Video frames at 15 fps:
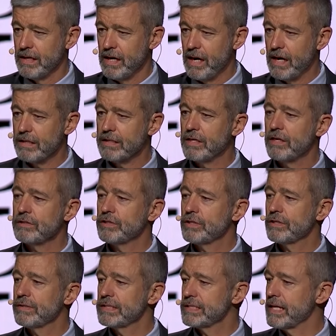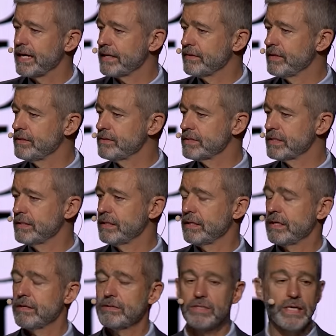Our culture is like those in
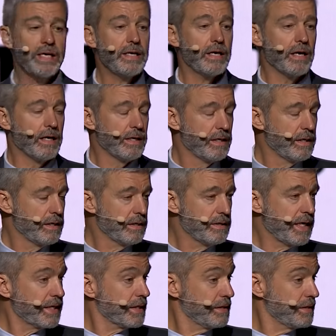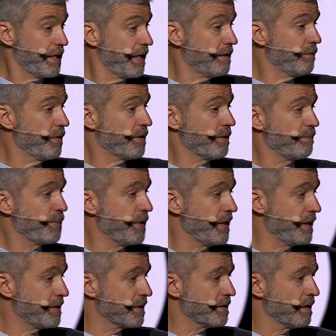Hosea that contend with the
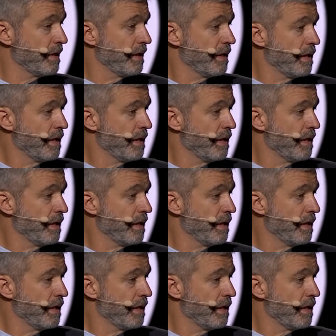priest.